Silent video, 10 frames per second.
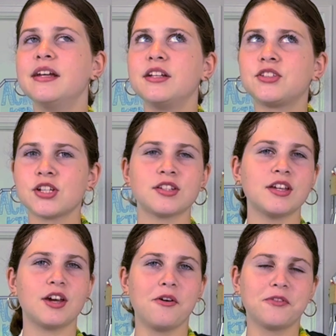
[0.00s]
just so you
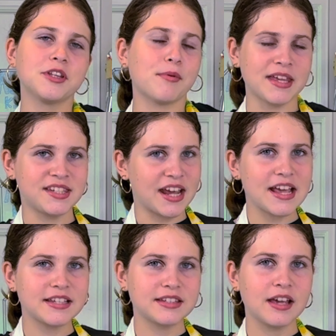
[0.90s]
know, for the best
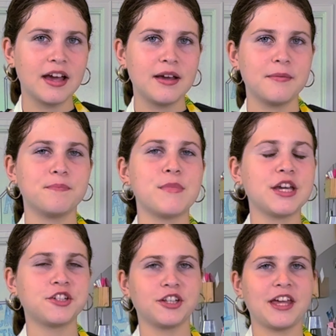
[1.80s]
taste, make
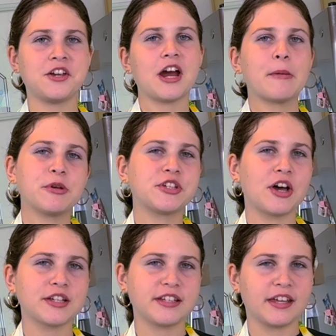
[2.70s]
sure that your applesauce